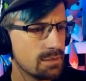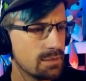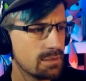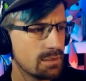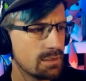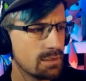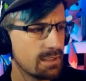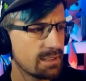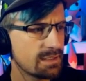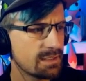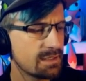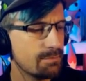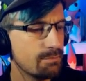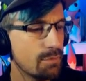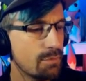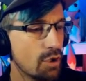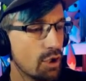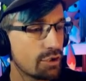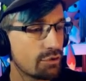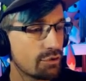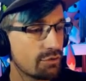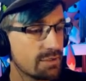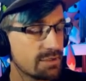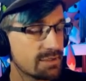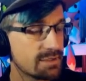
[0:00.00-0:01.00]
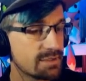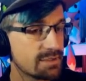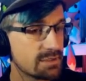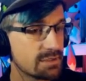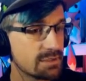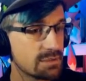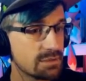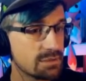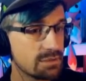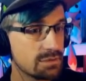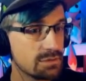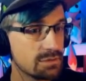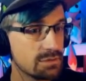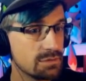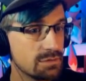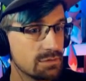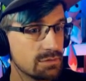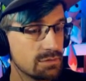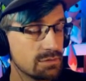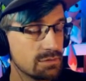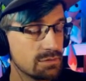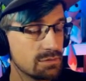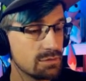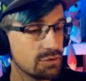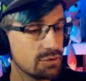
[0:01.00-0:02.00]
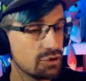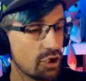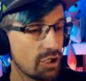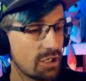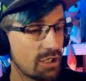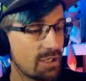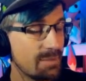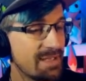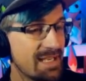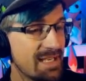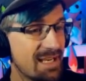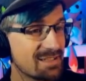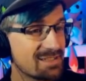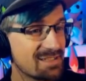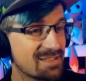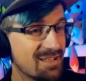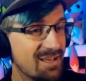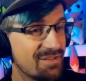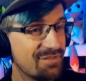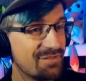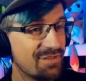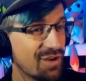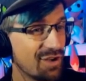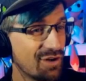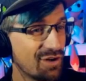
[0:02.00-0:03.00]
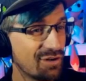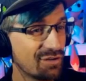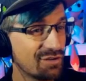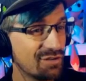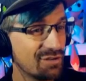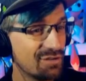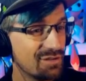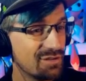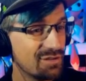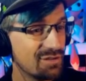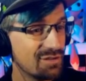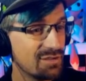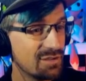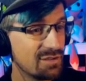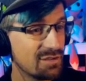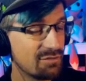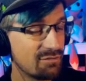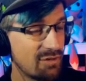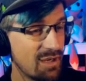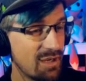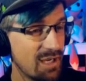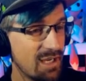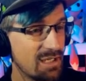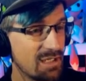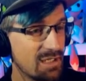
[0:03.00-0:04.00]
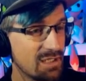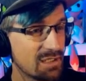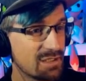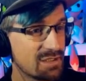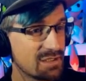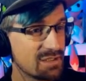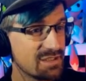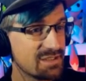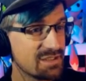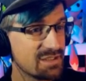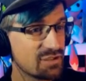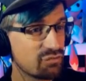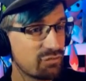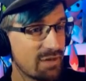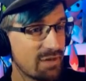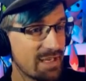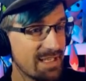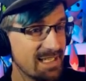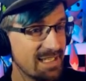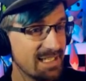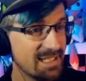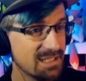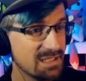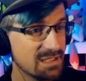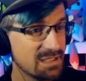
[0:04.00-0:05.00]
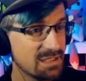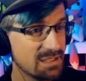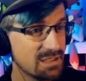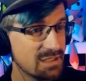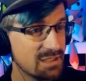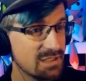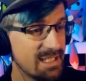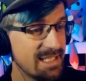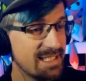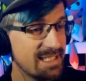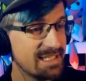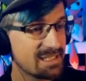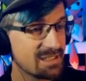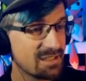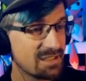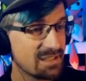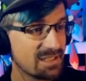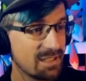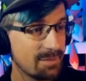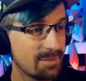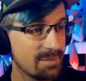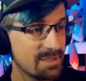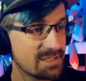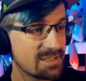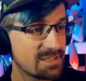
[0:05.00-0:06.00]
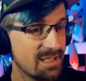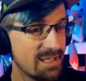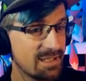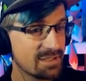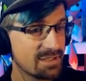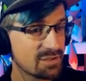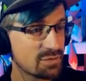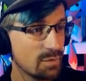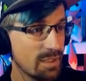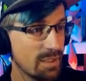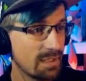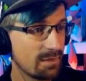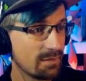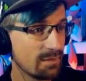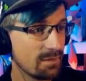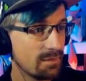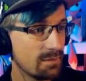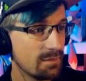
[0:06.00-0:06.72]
Like the murderer's not going to be outside for long. Right, because it's raining. He's going to come inside as well.